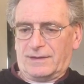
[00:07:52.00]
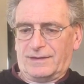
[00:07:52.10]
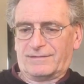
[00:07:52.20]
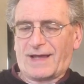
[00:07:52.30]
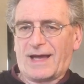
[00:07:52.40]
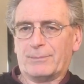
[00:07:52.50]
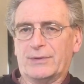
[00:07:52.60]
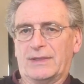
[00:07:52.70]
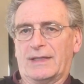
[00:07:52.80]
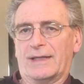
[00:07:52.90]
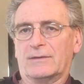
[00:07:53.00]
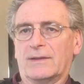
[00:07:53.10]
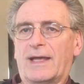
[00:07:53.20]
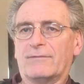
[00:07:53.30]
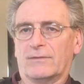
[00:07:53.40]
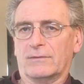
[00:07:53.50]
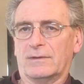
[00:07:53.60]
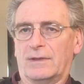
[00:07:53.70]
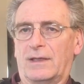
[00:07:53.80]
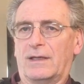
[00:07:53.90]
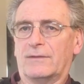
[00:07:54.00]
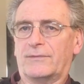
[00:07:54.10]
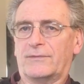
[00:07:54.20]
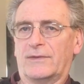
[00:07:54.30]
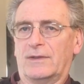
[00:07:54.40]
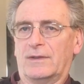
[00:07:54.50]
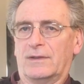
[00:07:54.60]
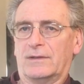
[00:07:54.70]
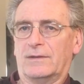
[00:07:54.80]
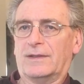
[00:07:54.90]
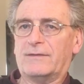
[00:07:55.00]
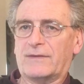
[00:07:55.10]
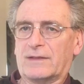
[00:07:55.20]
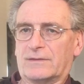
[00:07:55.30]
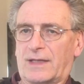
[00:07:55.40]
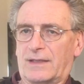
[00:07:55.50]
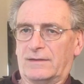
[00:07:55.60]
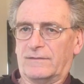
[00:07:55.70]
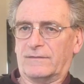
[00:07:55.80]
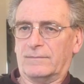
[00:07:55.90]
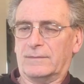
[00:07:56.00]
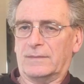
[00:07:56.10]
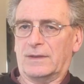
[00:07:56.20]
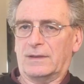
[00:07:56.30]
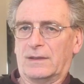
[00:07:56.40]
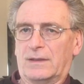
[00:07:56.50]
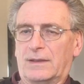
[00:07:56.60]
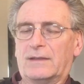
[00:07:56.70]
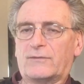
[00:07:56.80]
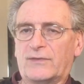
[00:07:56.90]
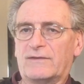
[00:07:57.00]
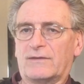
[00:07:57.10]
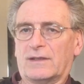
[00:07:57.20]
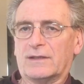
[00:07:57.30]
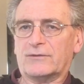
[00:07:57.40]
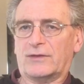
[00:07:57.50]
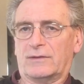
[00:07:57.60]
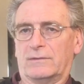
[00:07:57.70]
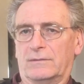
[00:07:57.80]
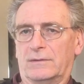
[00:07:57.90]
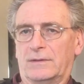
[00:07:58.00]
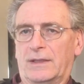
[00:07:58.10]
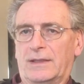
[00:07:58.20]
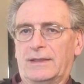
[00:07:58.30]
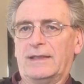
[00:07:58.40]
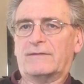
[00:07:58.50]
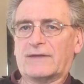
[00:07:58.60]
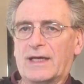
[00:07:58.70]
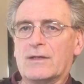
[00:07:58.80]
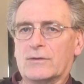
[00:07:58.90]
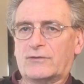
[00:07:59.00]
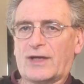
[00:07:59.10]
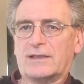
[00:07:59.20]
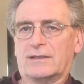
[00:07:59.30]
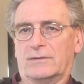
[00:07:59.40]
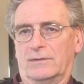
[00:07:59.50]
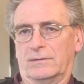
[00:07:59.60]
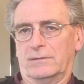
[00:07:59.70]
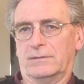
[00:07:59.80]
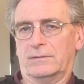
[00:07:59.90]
is happening at the level of the living organism. It's physiological, it's energetical.